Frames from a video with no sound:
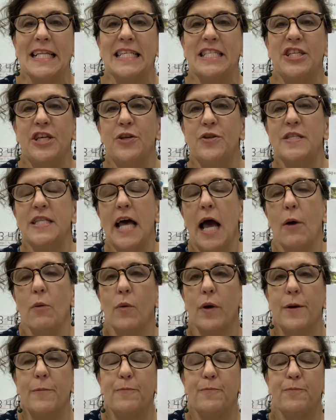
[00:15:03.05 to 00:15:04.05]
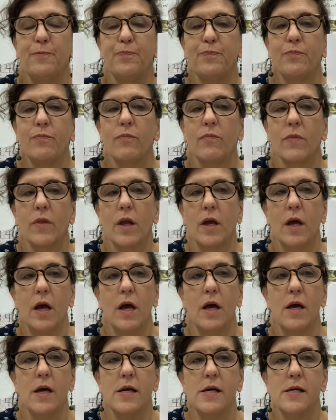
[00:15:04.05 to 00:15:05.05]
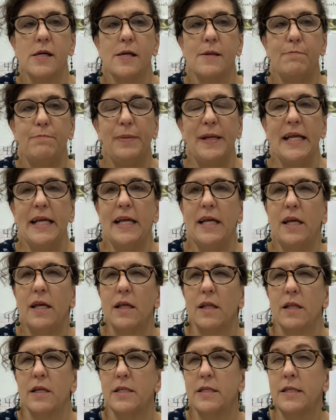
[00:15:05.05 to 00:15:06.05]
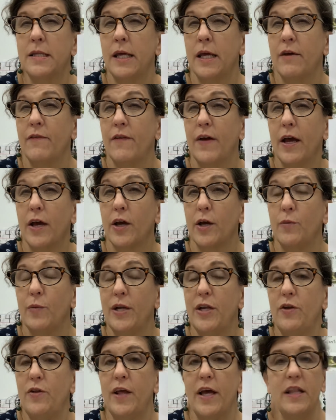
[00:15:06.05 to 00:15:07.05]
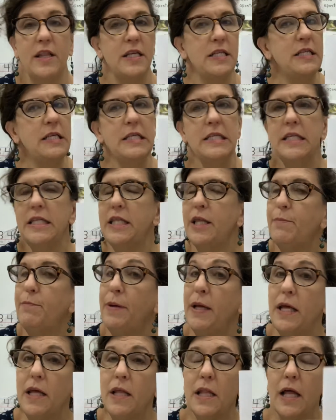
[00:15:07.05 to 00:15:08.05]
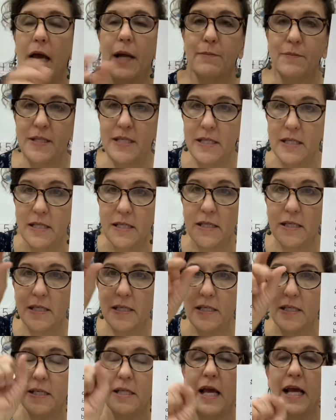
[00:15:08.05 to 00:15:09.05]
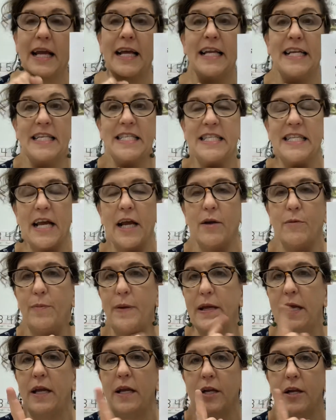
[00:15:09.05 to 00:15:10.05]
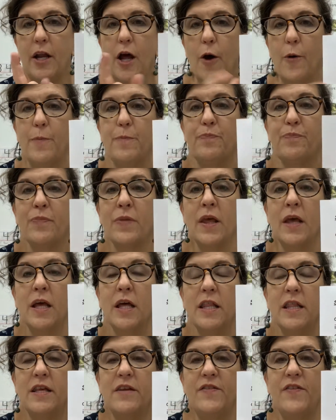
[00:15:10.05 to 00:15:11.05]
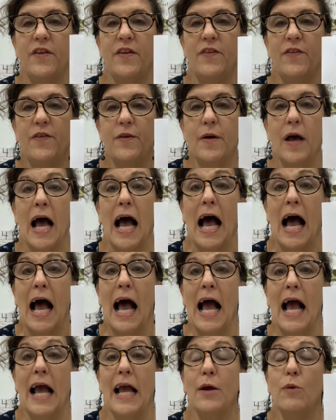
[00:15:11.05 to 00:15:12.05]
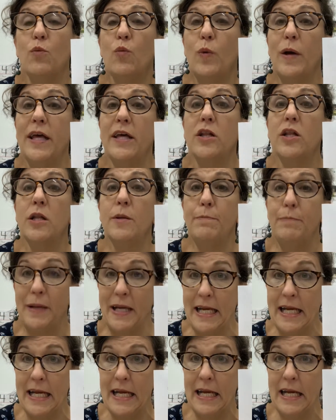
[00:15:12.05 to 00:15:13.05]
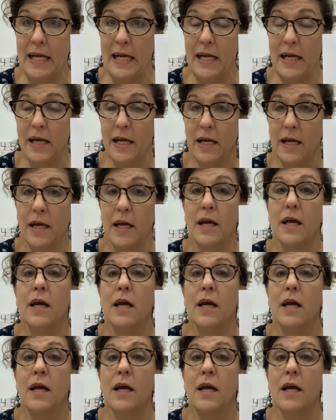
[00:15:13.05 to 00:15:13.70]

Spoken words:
Let's use that one. B. Let's think of how can we do that. This isn't the B like bzzz, like an insect bee. No, this is I will be